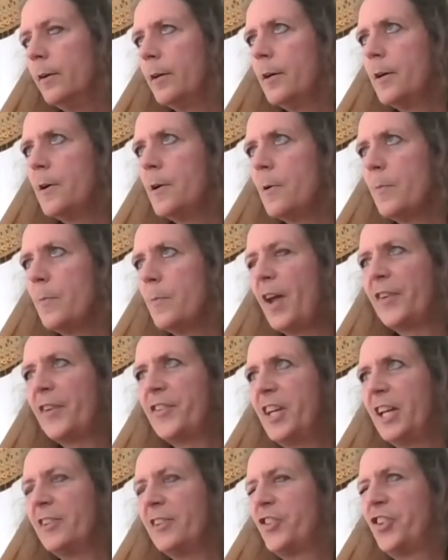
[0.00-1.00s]
not
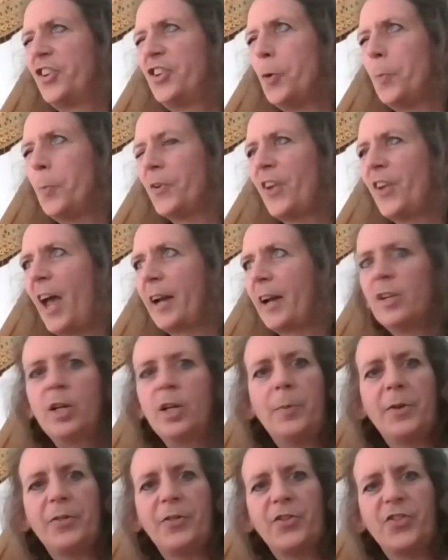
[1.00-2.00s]
to get super technical,
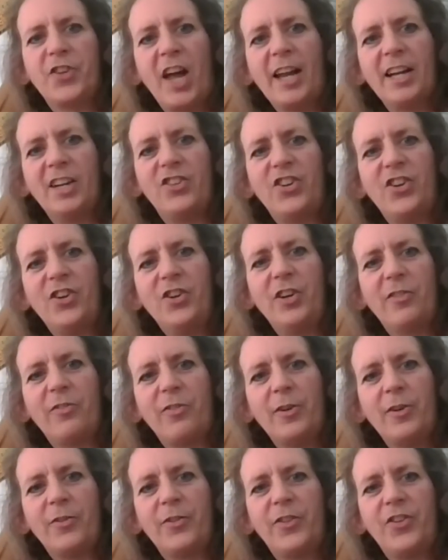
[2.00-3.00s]
but there's kind of two
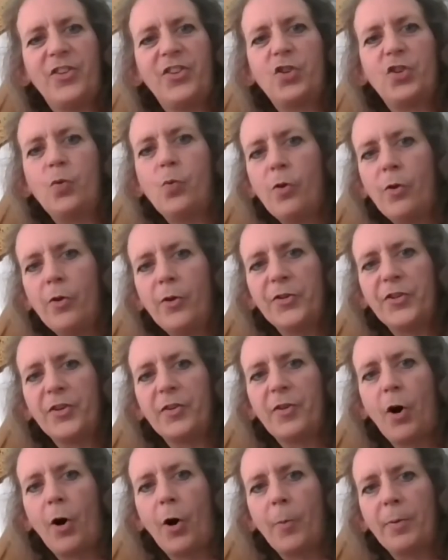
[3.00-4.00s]
different schools
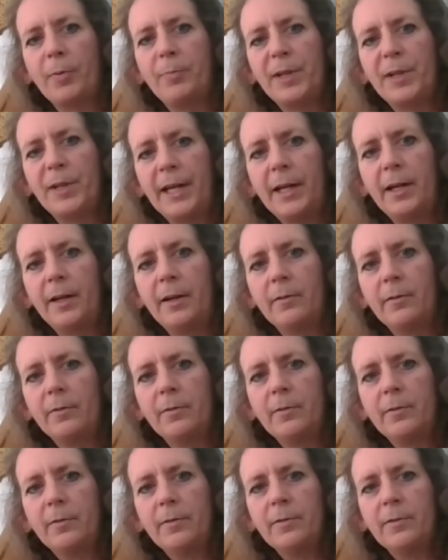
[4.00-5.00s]
of harp playing,
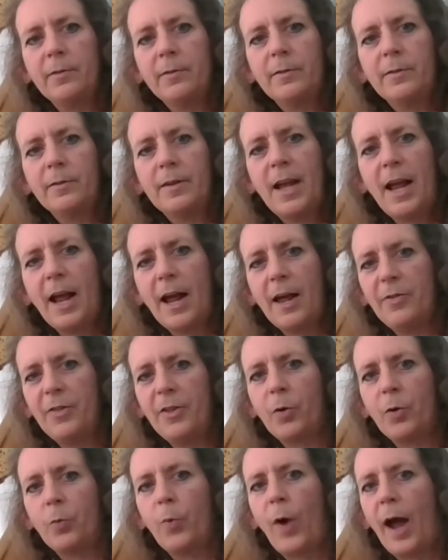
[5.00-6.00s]
and
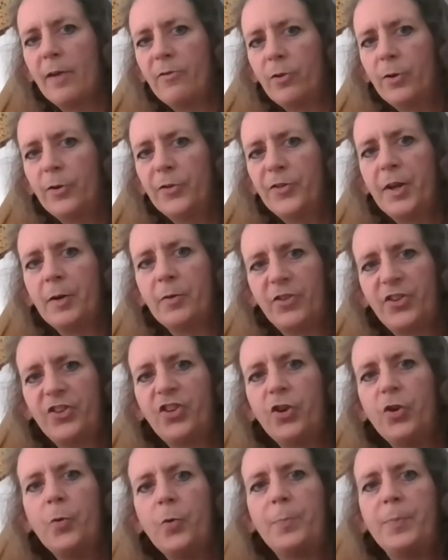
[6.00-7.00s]
they're rivals. There's
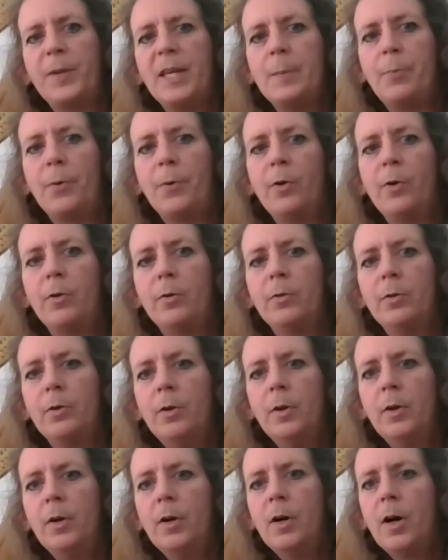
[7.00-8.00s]
two people
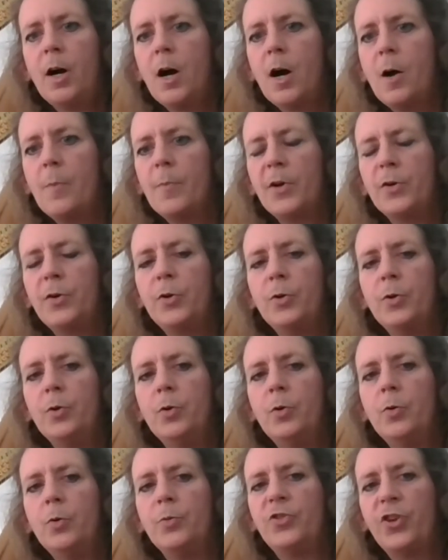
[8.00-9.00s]

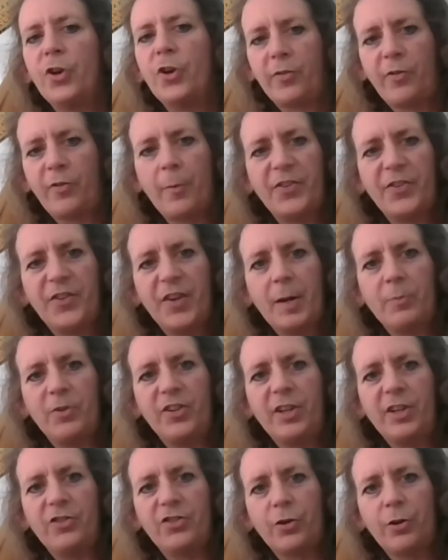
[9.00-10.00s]
who took from the same
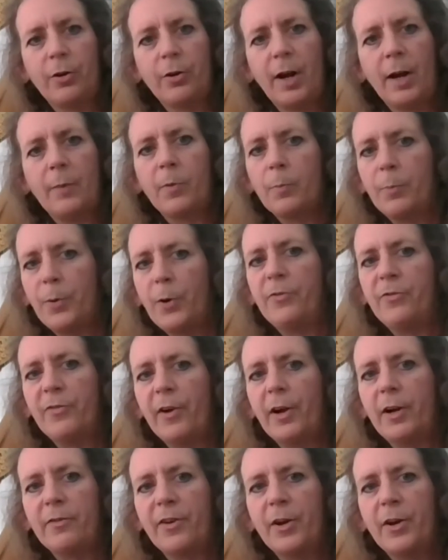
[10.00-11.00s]
teacher and were both
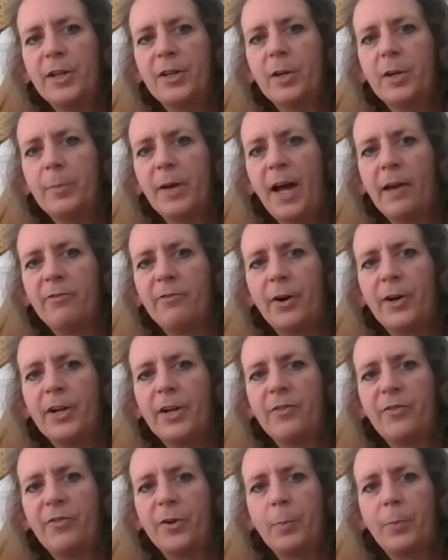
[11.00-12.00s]
very, very good, but had very
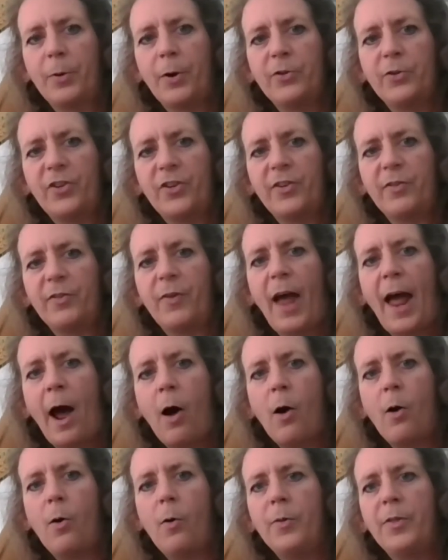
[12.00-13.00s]
different approaches of
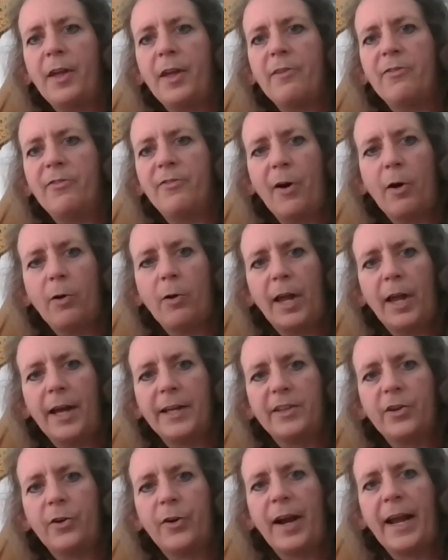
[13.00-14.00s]
how they felt
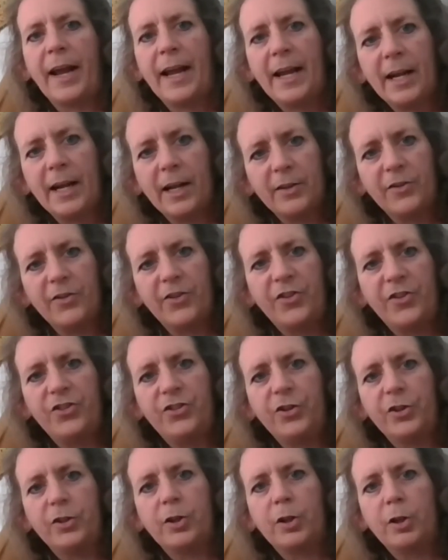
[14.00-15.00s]
like your hands
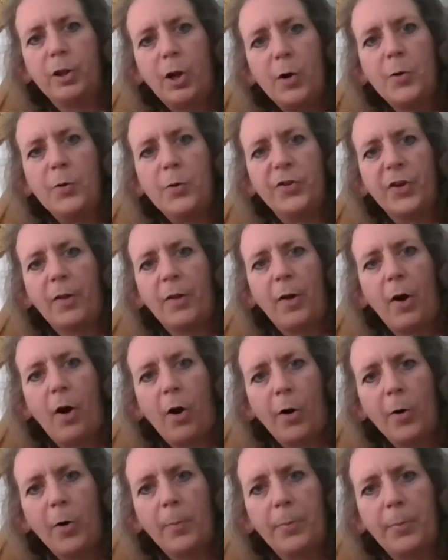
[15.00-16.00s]
should close on the
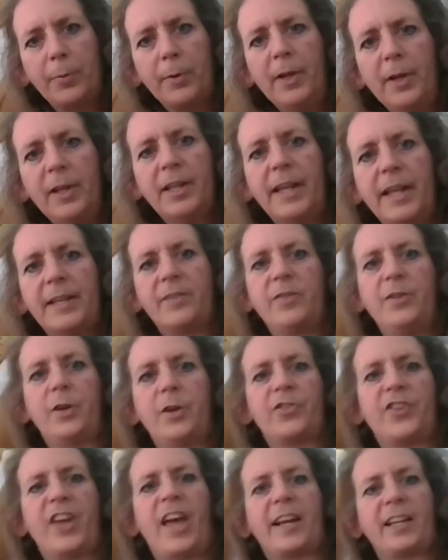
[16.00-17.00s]
harp, like your
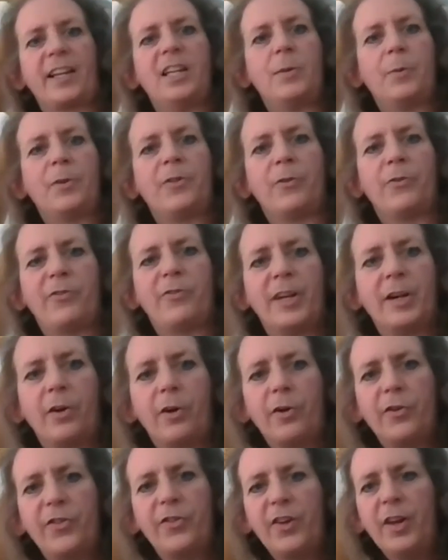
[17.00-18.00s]
technique with your
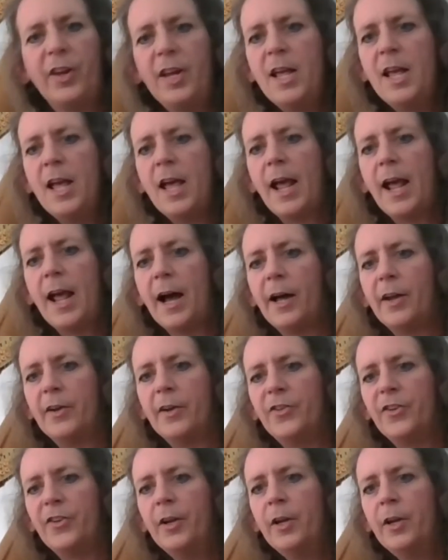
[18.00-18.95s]
fingers. And